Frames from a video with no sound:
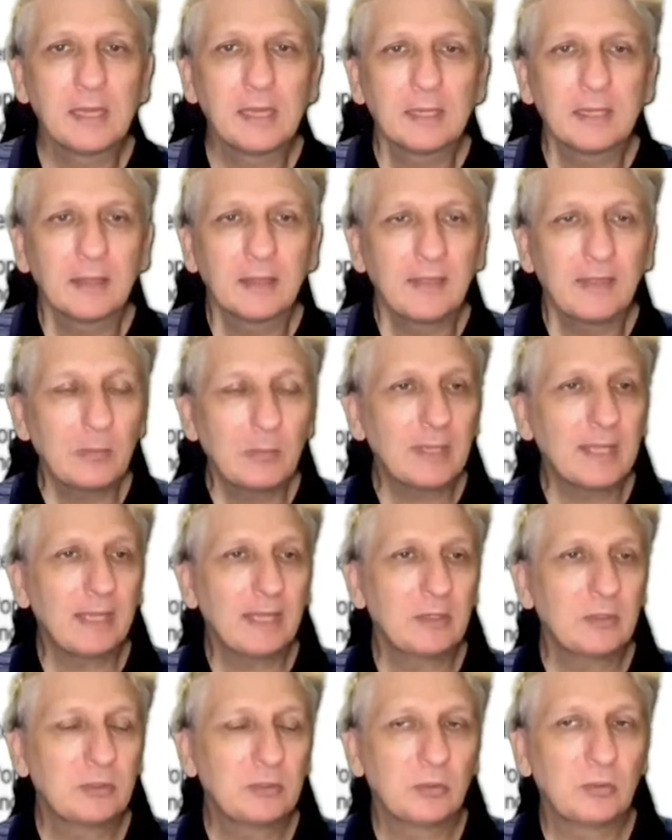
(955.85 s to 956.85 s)
Then we get
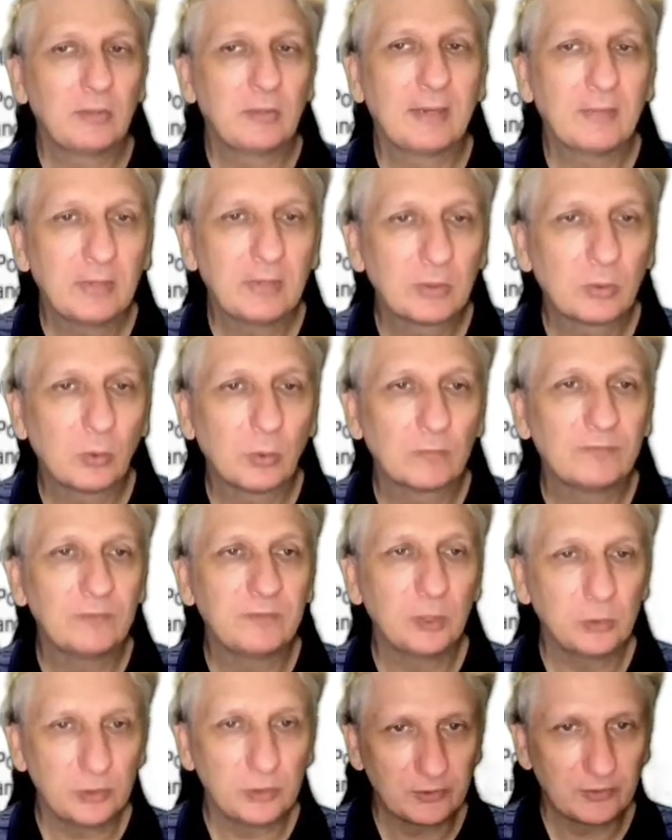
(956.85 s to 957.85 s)
into an area called
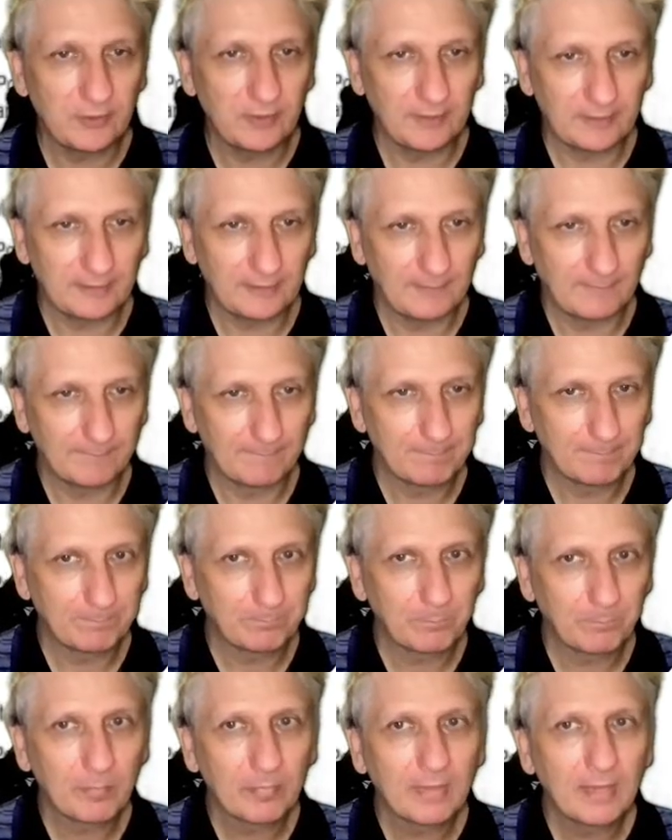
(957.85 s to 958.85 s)
futures thinking.
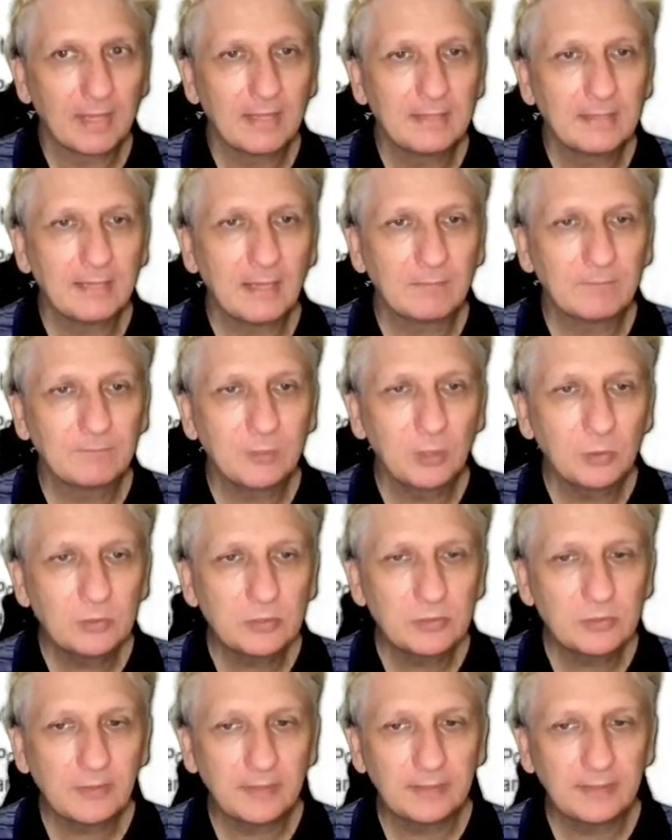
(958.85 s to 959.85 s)
Now, futures
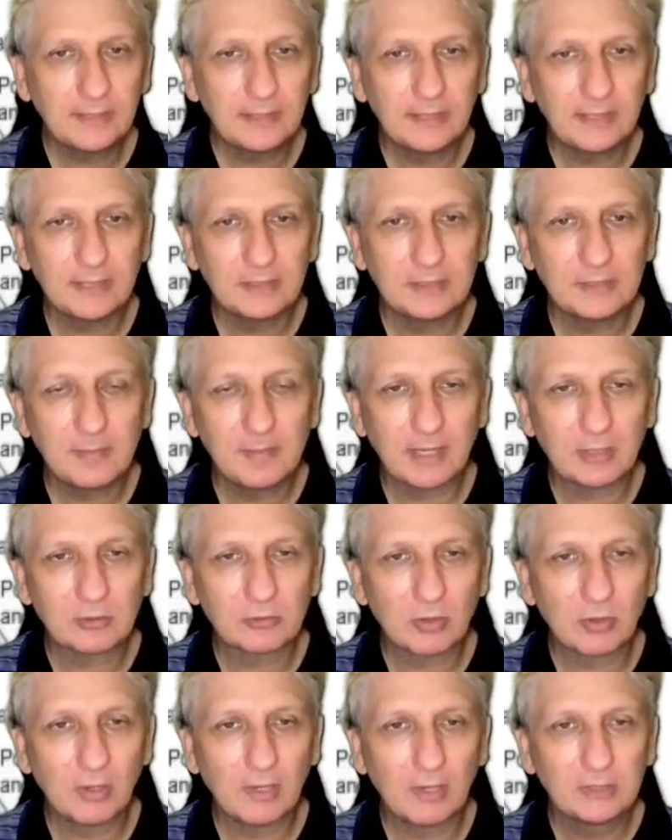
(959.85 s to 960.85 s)
thinking is about
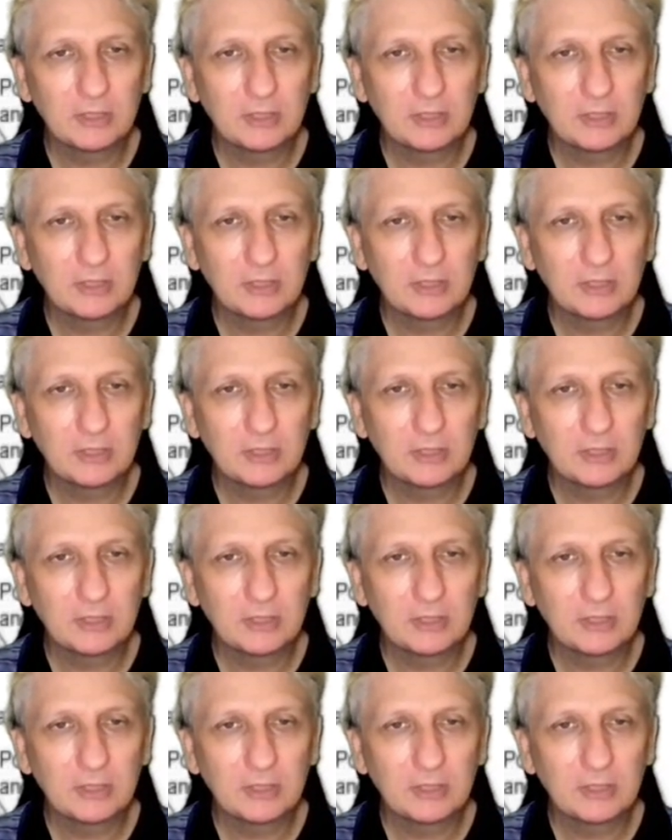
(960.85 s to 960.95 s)
trying to